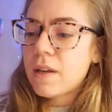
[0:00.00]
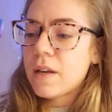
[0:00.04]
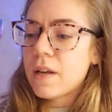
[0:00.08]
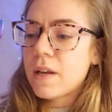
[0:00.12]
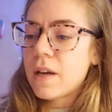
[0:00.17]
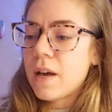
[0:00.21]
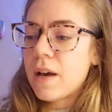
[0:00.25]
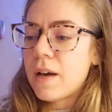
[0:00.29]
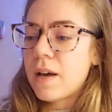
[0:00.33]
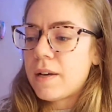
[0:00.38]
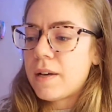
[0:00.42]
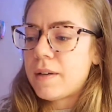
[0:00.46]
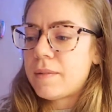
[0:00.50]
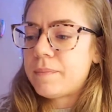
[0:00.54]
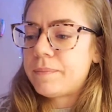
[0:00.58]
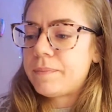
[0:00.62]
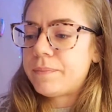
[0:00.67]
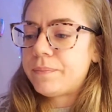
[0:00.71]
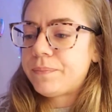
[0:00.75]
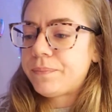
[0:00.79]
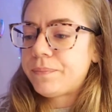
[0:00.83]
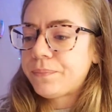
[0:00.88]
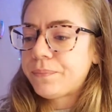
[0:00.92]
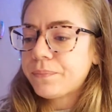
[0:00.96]

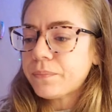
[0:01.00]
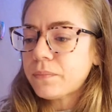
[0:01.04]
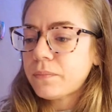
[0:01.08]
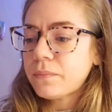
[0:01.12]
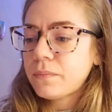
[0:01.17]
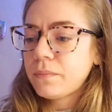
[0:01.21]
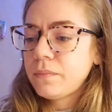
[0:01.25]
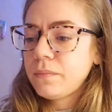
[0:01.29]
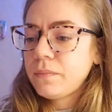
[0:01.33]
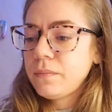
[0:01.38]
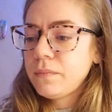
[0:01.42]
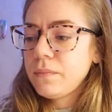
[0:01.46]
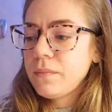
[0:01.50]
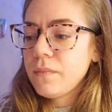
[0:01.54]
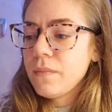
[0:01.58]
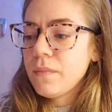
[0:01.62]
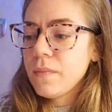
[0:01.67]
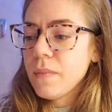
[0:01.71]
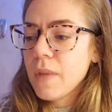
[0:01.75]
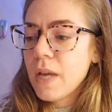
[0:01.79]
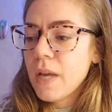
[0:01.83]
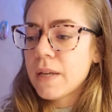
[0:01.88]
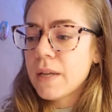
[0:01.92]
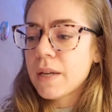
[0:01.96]
And
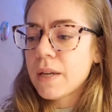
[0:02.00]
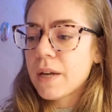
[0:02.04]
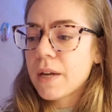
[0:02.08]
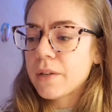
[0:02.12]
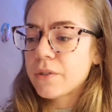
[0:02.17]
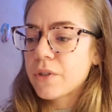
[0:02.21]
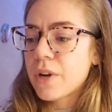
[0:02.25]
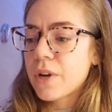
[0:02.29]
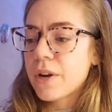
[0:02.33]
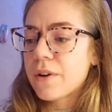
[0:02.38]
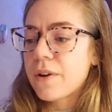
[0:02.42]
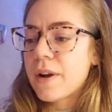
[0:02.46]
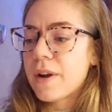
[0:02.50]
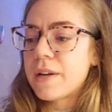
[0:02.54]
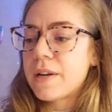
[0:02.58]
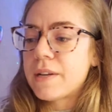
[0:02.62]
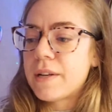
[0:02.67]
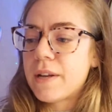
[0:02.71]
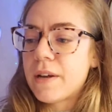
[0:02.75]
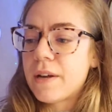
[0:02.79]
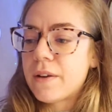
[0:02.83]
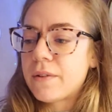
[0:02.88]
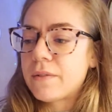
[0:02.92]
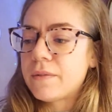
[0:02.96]
yeah, I try to write it
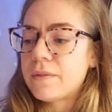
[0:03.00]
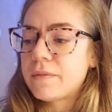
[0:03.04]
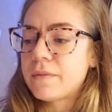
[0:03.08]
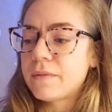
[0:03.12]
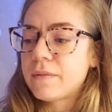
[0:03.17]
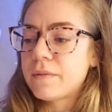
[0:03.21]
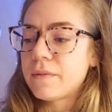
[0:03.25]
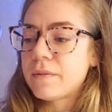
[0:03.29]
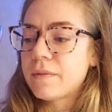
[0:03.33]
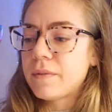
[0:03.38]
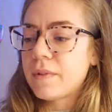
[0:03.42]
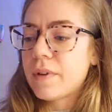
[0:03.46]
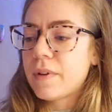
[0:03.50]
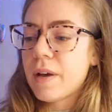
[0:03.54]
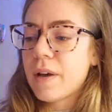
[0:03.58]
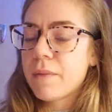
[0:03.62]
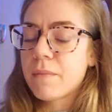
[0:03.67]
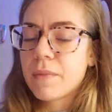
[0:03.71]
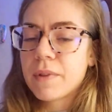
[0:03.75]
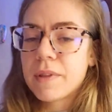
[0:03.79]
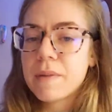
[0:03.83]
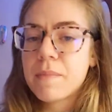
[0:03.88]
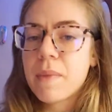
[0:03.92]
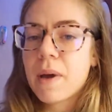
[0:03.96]
down. I'm
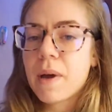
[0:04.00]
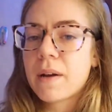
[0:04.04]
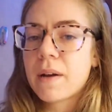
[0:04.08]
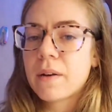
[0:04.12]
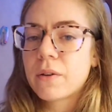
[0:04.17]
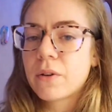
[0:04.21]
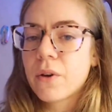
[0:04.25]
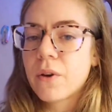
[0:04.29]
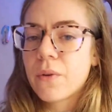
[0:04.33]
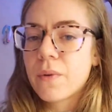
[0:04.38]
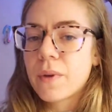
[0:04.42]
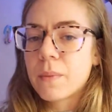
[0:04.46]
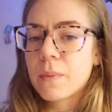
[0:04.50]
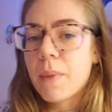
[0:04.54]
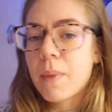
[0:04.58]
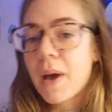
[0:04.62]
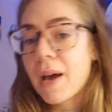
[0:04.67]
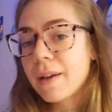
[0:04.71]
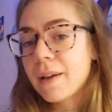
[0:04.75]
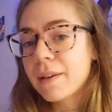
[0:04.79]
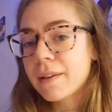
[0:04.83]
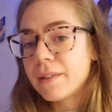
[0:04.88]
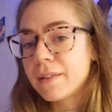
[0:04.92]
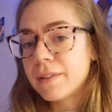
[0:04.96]
really bad at going
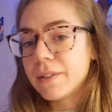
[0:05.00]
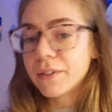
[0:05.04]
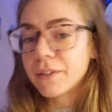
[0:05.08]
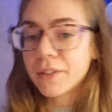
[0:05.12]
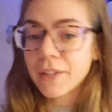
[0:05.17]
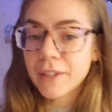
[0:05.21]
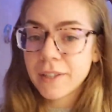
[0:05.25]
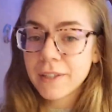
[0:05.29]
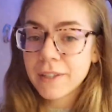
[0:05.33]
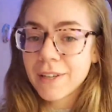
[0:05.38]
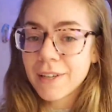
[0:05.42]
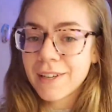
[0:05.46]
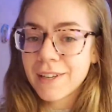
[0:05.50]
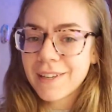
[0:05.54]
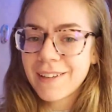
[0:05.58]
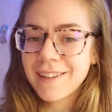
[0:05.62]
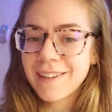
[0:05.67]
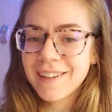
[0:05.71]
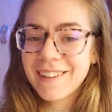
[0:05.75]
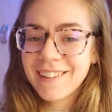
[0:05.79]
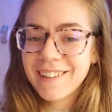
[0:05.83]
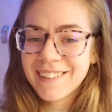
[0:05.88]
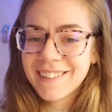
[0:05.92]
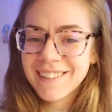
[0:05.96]
back and looking
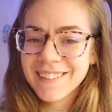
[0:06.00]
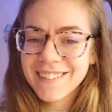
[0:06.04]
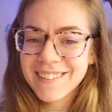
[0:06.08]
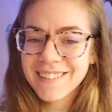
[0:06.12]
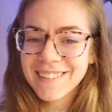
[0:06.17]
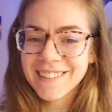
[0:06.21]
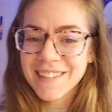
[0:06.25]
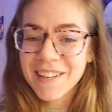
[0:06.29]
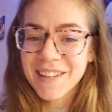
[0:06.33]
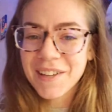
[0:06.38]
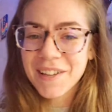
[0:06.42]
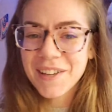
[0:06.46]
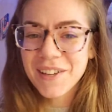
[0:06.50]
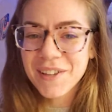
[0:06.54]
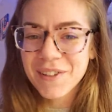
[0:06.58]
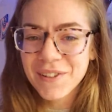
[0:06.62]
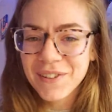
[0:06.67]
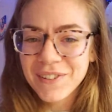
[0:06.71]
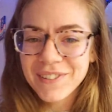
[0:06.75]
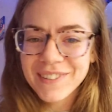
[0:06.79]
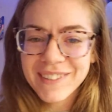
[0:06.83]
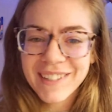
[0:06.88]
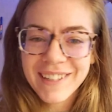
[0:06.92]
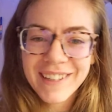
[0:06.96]
to see. I
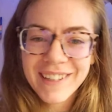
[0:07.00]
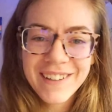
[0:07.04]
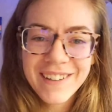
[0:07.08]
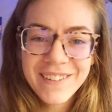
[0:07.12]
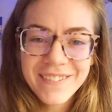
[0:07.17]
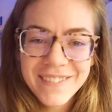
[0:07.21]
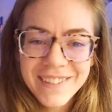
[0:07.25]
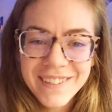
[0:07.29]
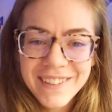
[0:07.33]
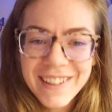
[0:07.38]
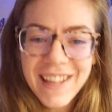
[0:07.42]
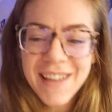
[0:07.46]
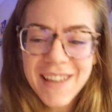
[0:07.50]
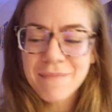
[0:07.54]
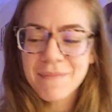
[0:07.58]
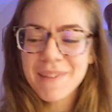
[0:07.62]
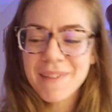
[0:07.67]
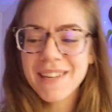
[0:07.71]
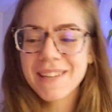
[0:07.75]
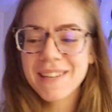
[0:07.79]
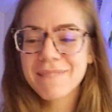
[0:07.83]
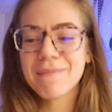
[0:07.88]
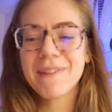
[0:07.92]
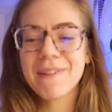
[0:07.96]
was like, oh, what did that
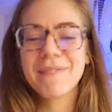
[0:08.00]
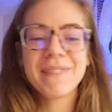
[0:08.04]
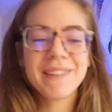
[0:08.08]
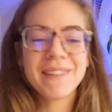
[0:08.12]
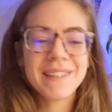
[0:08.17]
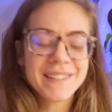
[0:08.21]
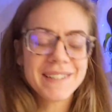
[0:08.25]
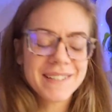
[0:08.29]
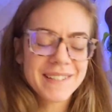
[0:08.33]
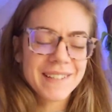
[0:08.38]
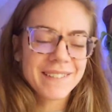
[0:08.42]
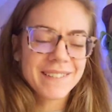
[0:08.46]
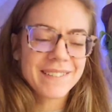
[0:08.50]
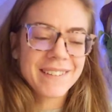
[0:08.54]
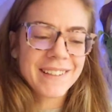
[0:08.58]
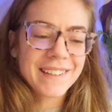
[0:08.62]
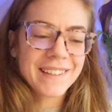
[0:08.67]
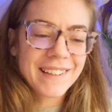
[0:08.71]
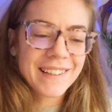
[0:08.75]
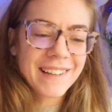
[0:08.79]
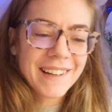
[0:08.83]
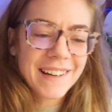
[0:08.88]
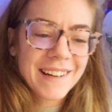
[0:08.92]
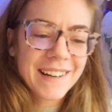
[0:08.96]
mean? Maybe there's something
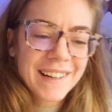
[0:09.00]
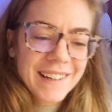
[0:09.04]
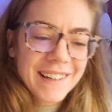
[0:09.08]
there.